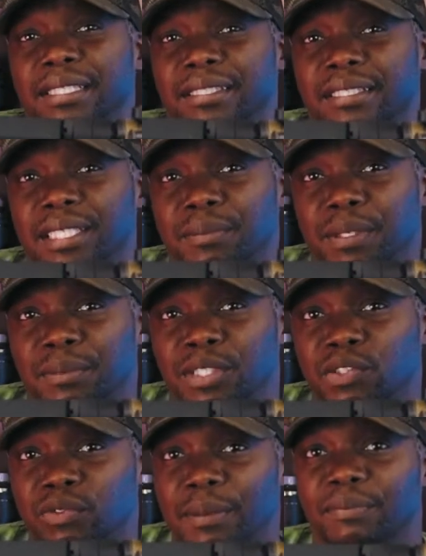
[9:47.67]
the
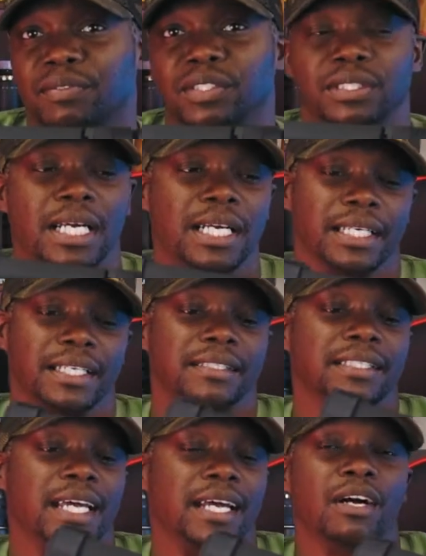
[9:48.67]
CMMG Rip stock
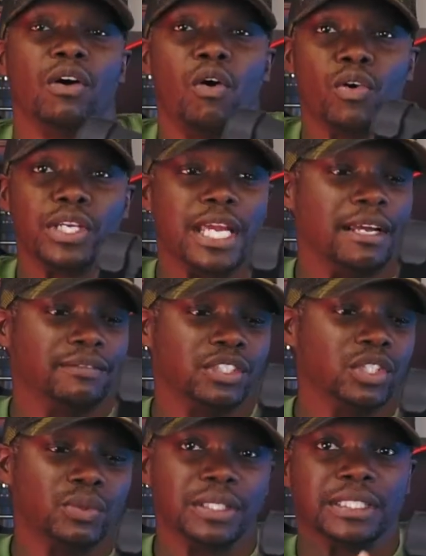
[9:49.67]
is that all you have to
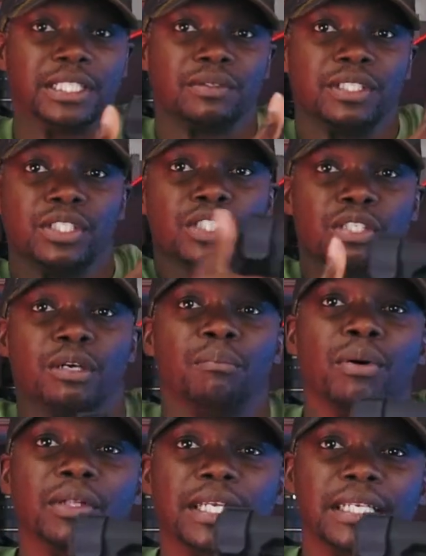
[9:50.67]
do is literally just
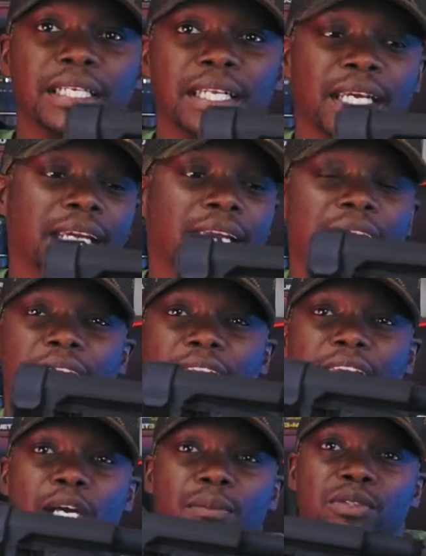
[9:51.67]
pull on it, and
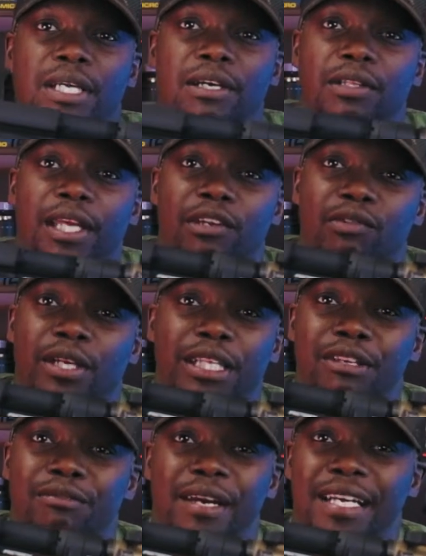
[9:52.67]
it comes out like
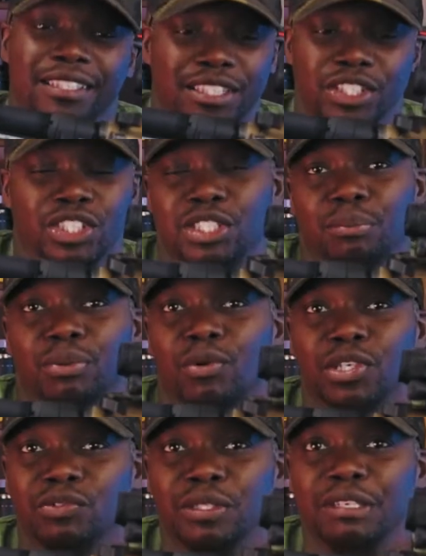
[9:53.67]
really fast. It just
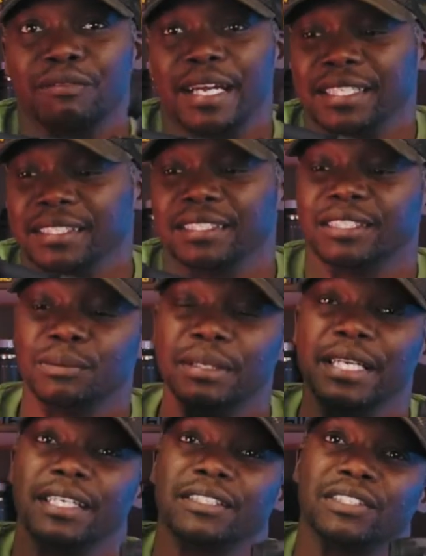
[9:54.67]
deploys really fast, and to
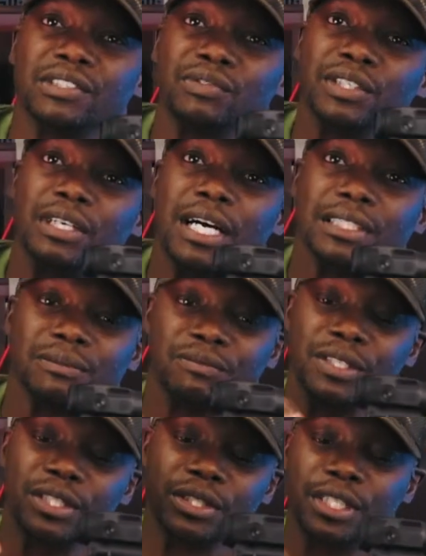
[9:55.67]
me that's just a real awesome
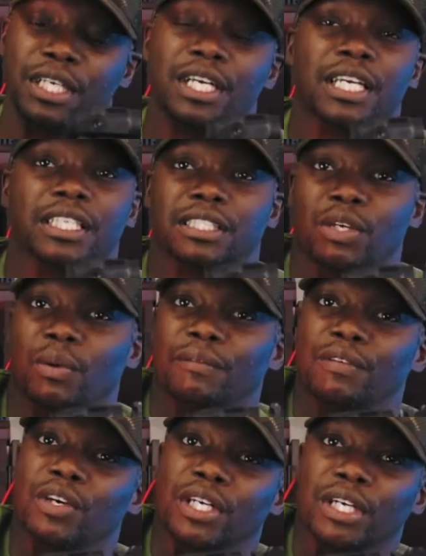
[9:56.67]
feature. So
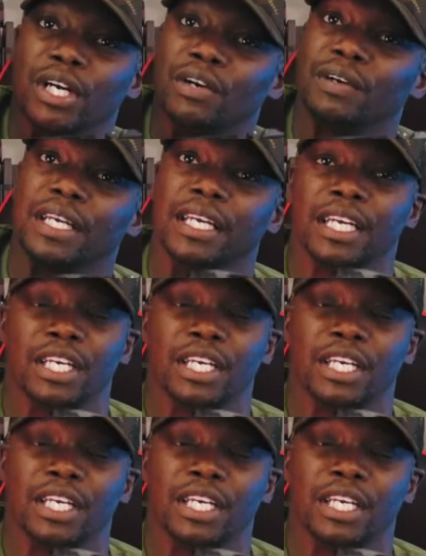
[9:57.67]
if you're in a hurry,